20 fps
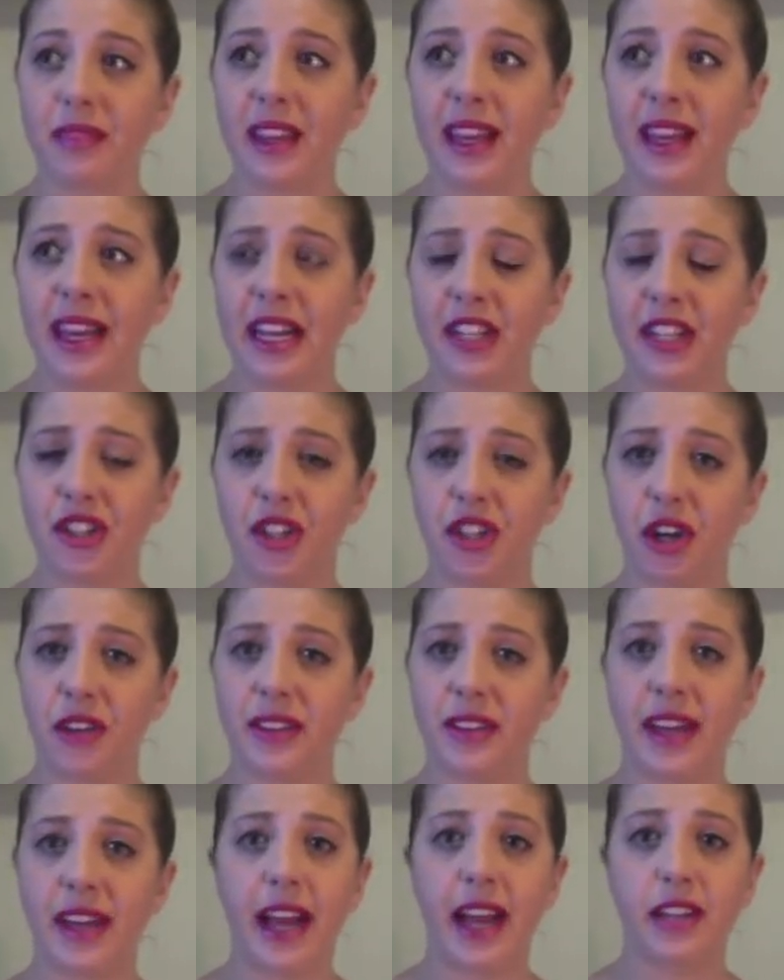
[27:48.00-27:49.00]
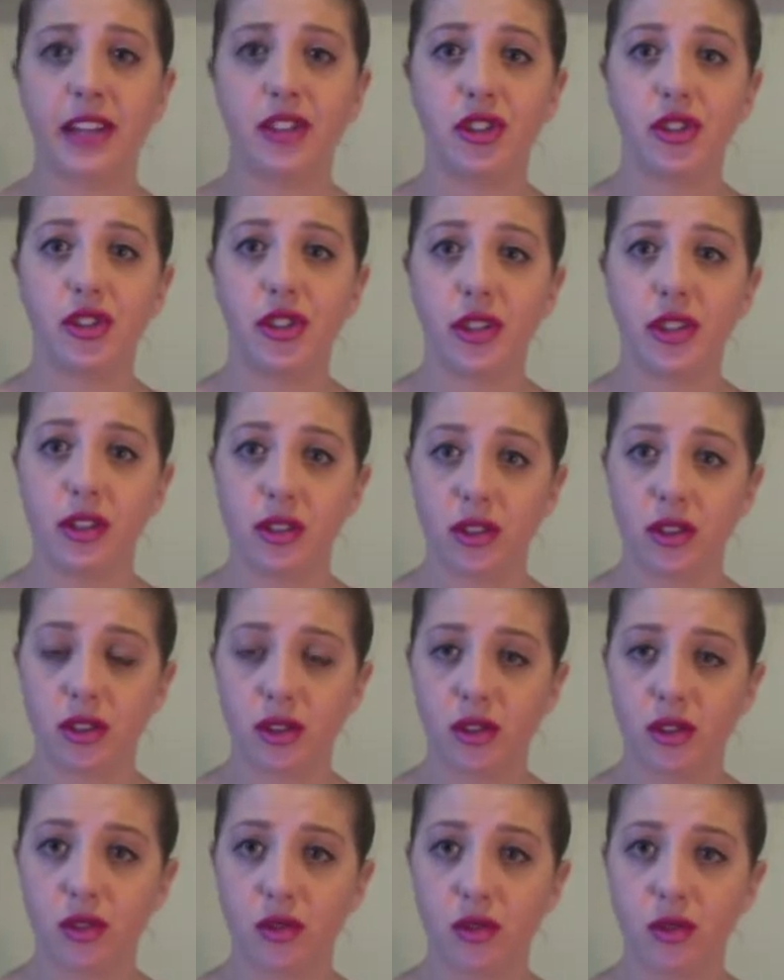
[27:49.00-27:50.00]
it showed that as
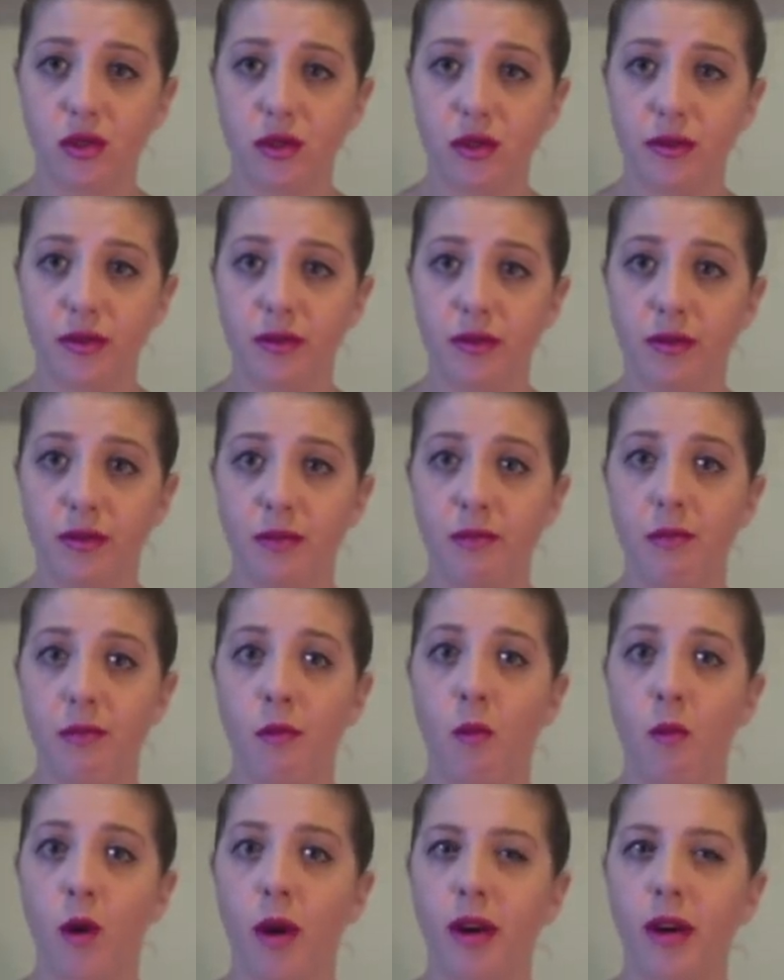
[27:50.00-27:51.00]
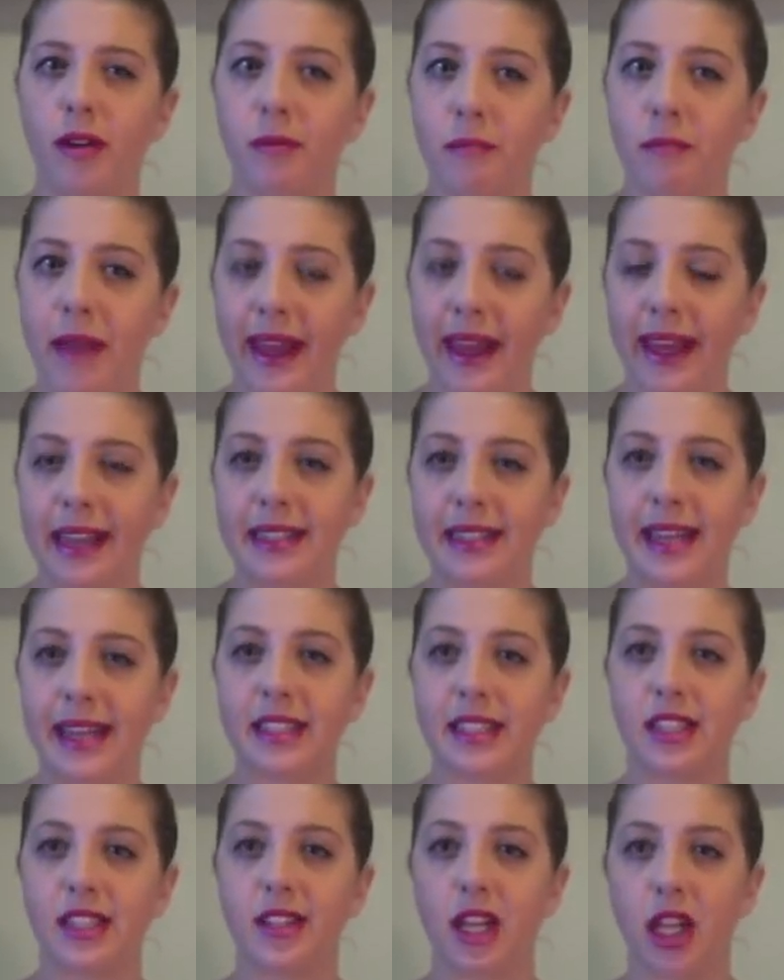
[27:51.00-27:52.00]
students were making
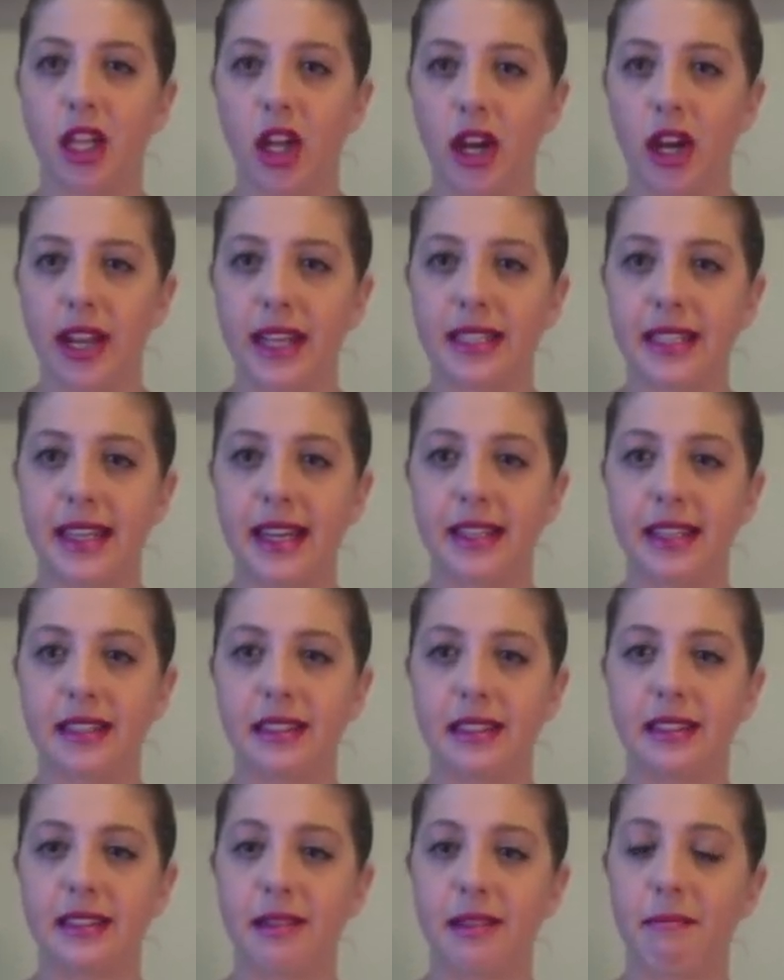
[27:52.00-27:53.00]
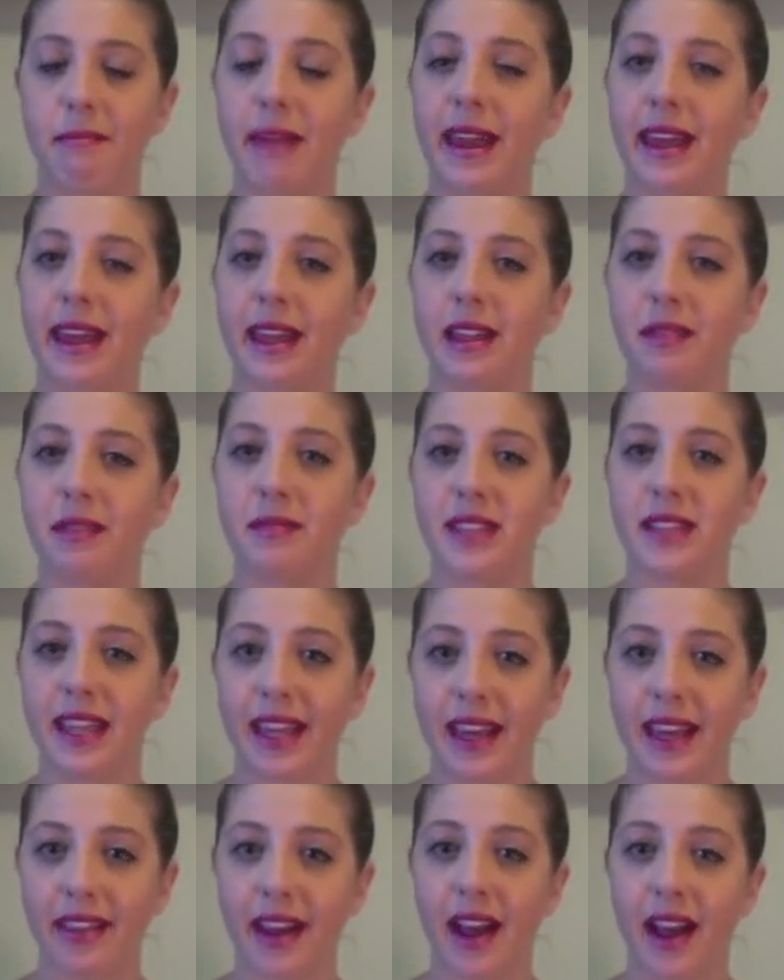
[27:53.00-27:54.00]
dances and learning dances and making them
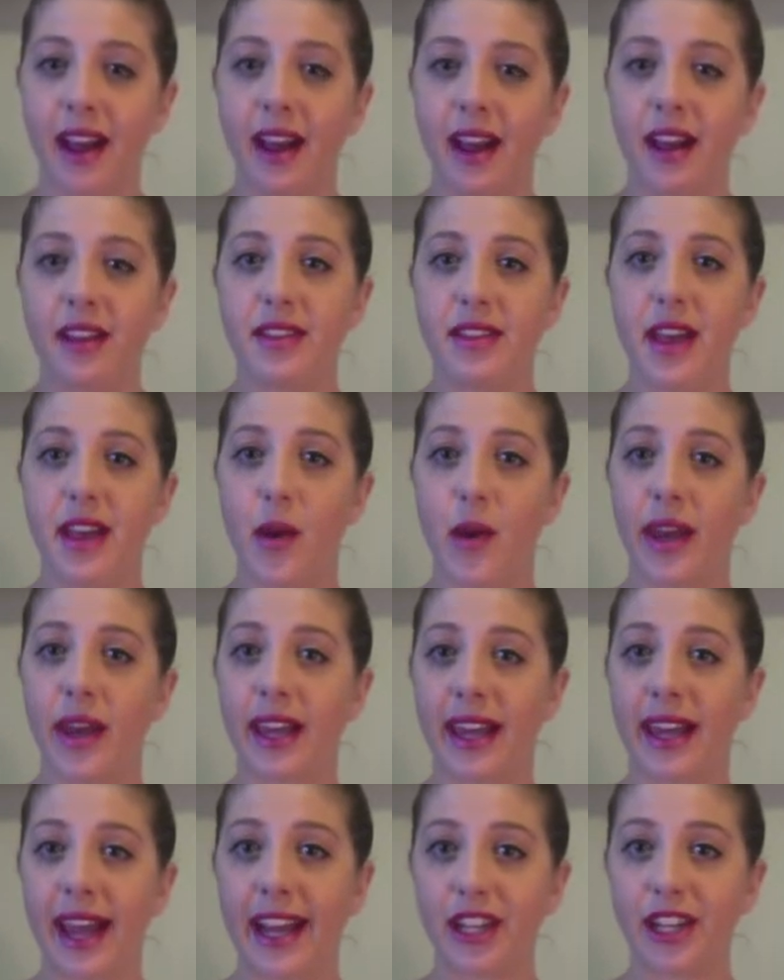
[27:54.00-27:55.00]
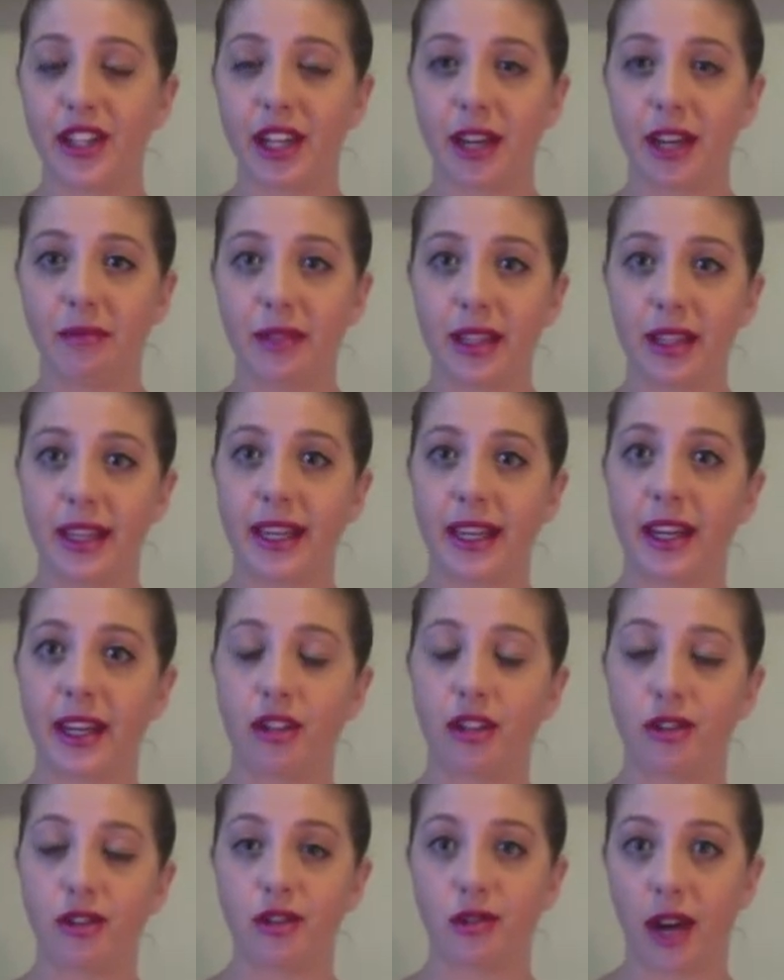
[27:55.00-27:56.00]
together, they were engaging in really
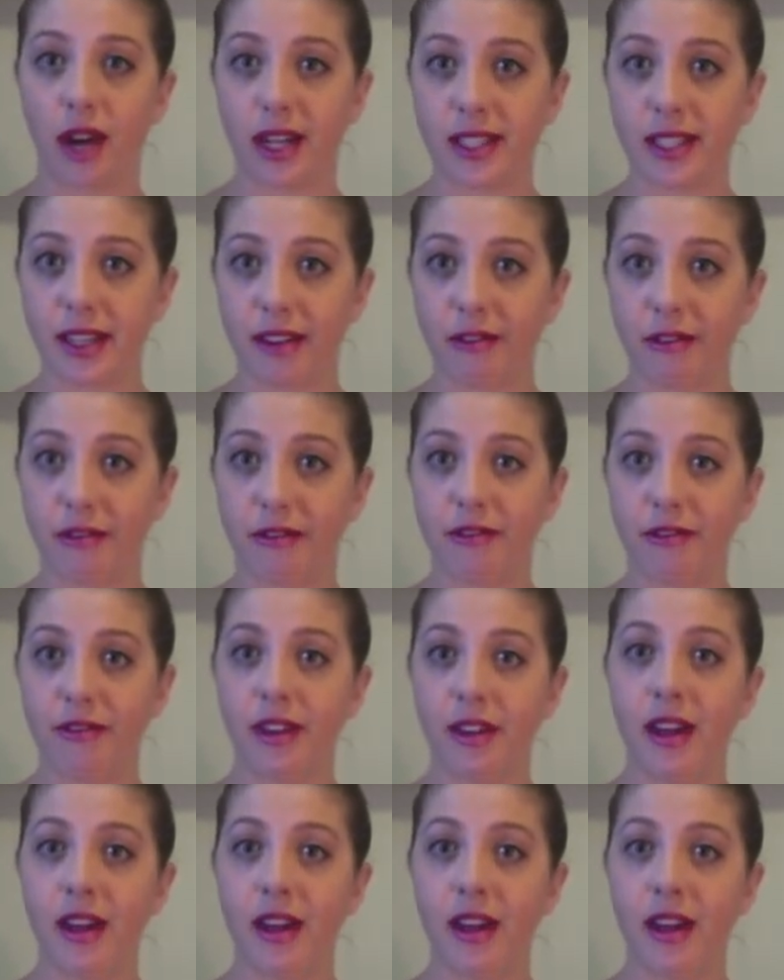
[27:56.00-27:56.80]
constructive